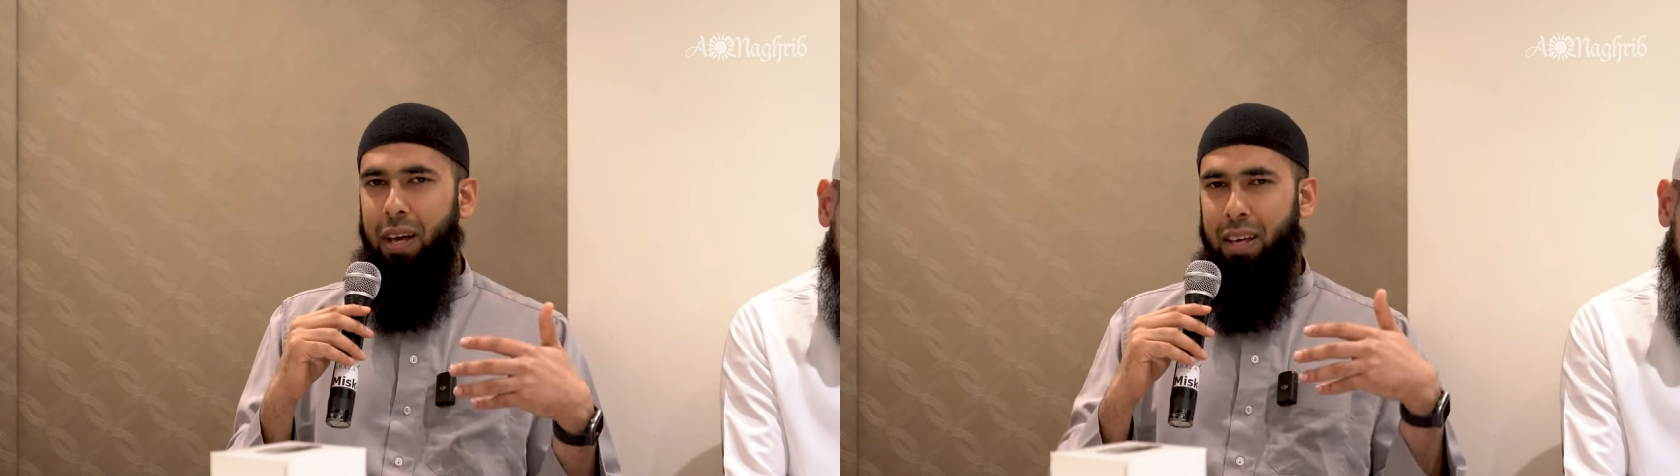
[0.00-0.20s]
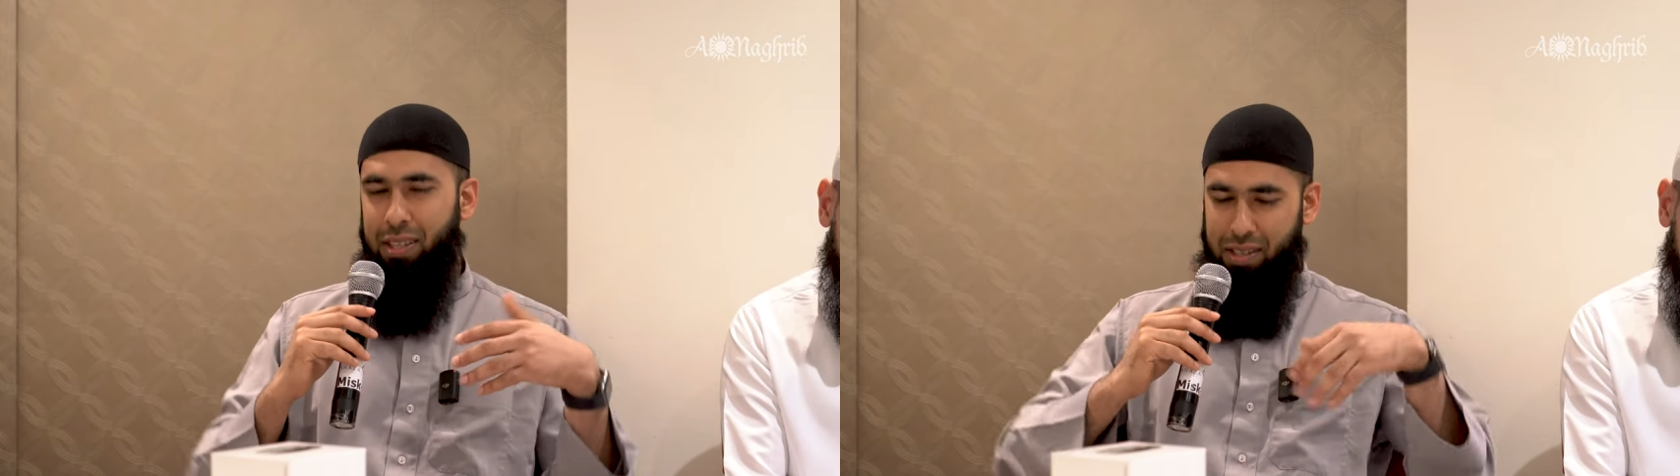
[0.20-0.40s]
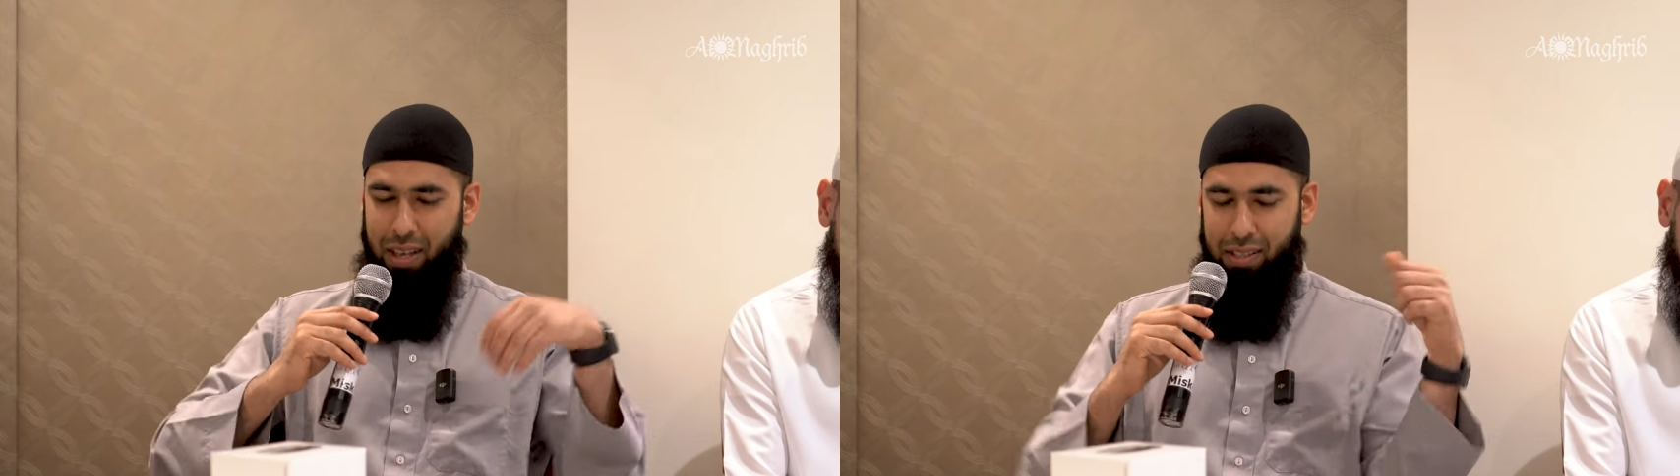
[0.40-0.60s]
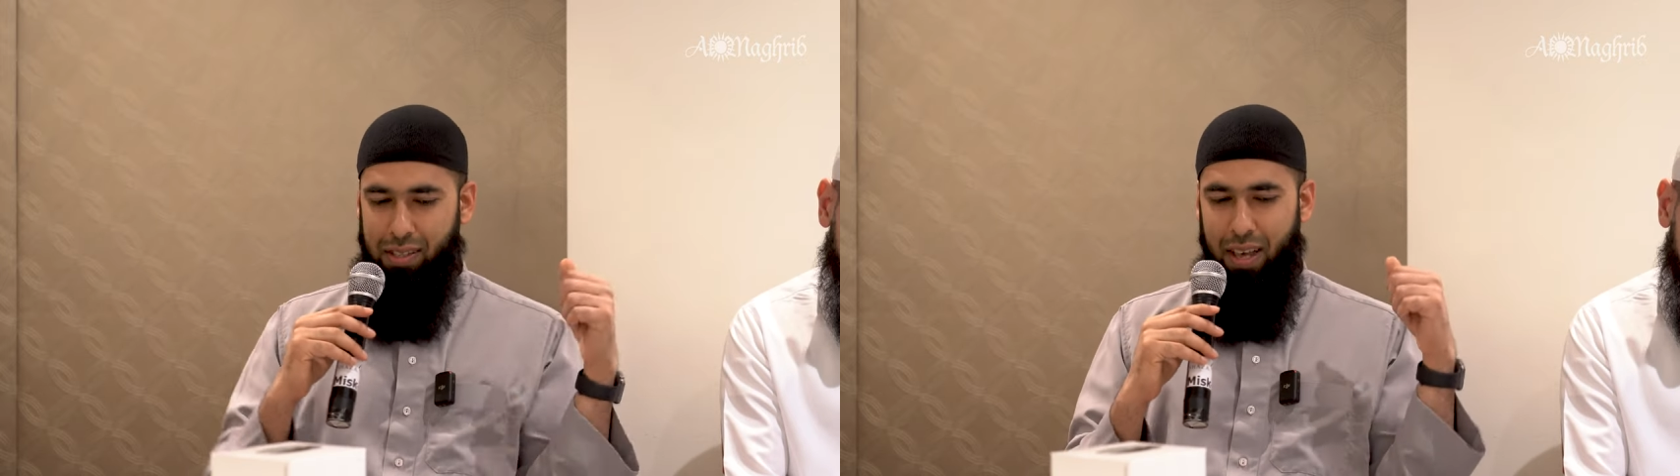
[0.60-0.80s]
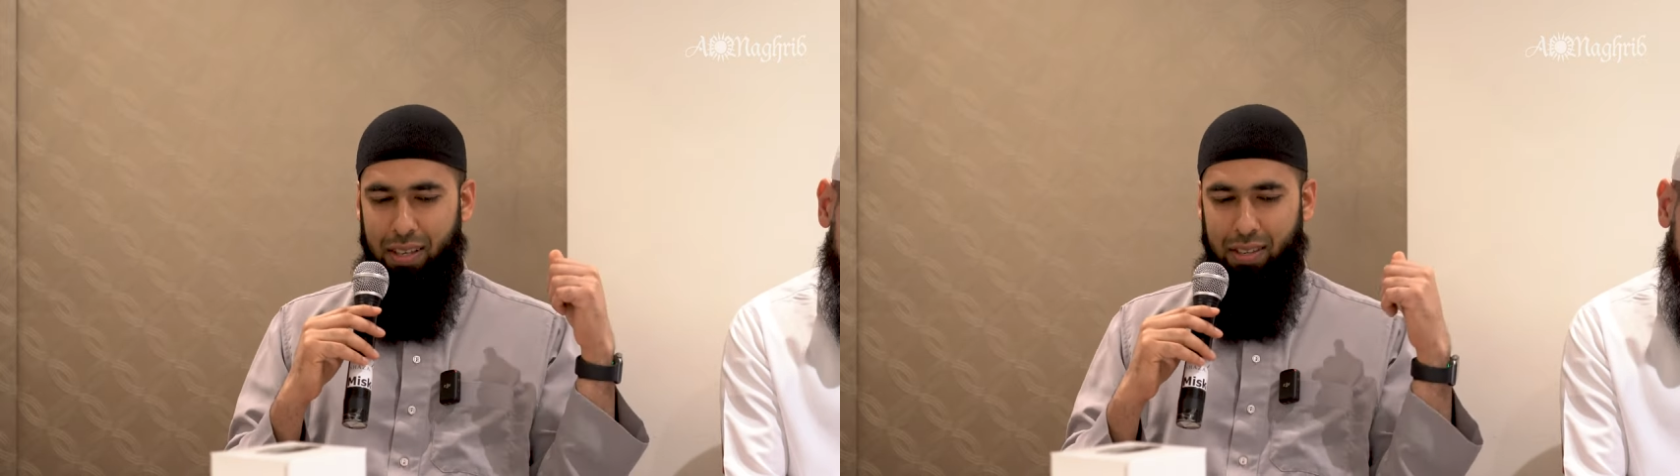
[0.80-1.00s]
his
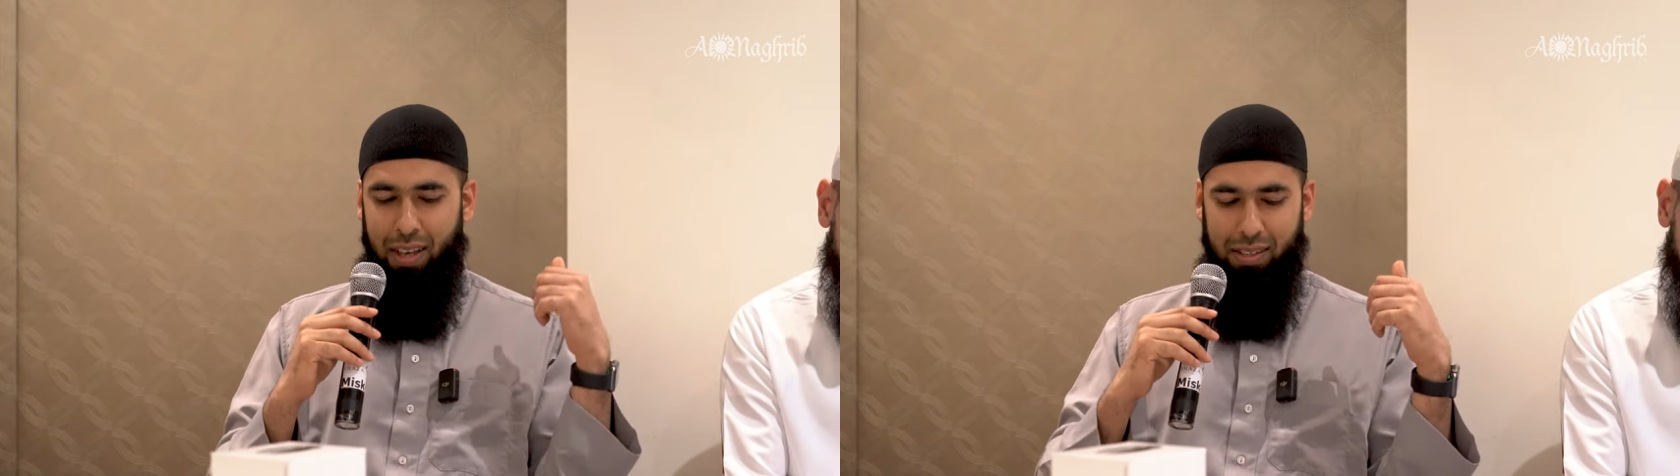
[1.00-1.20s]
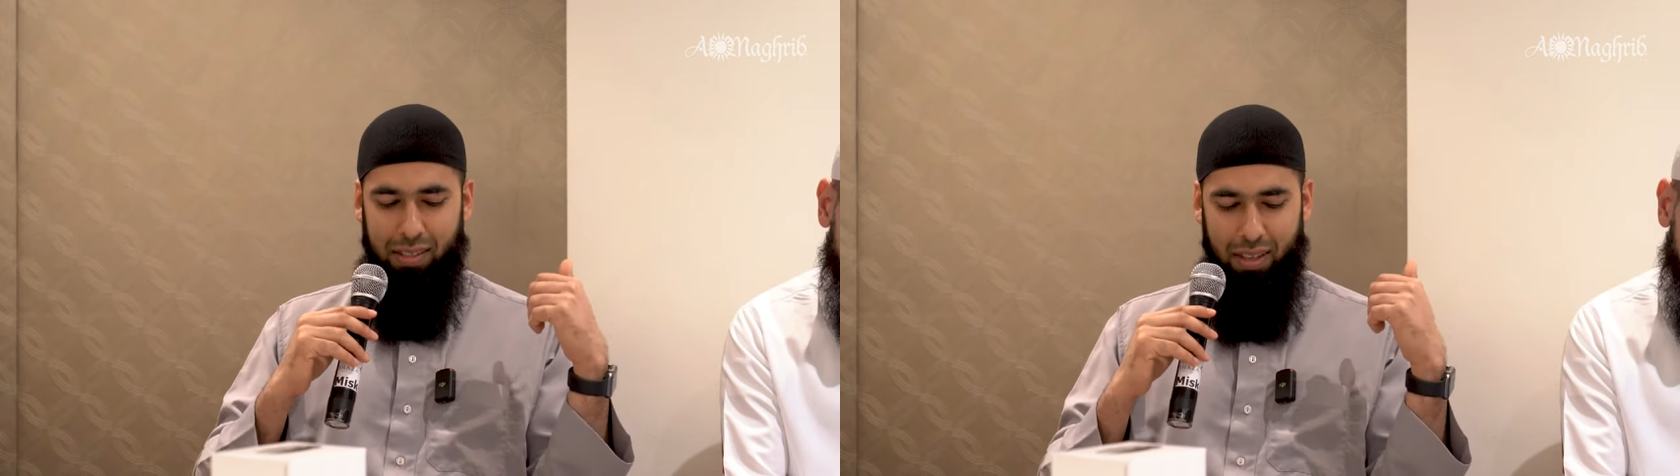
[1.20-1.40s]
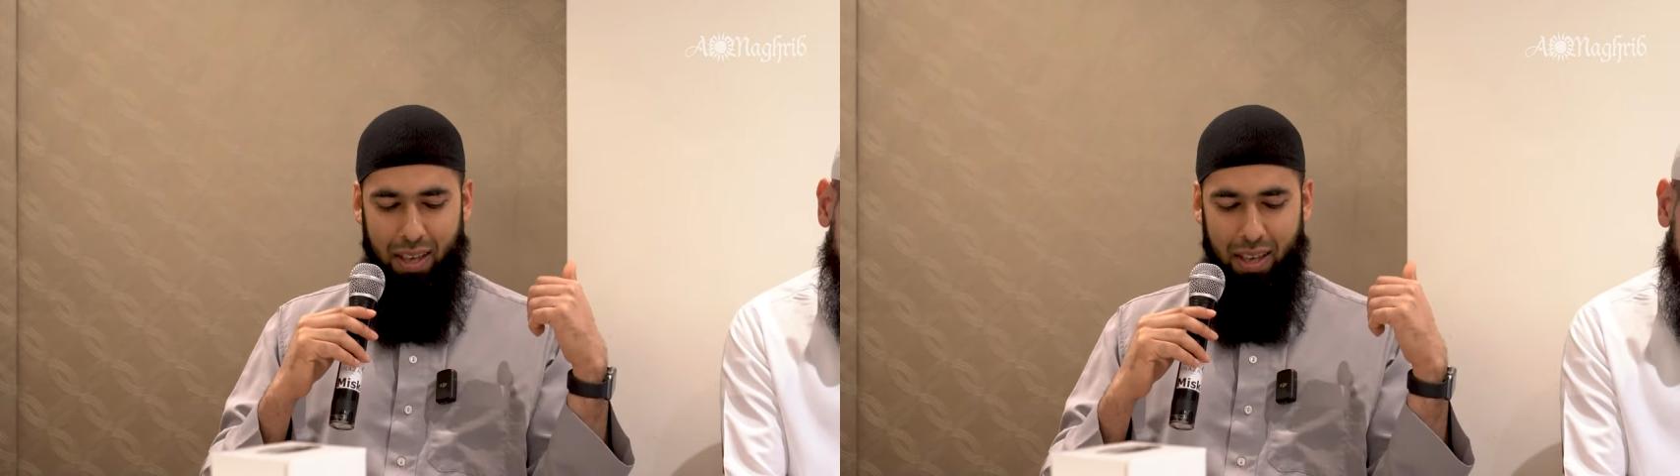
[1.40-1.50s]
his his his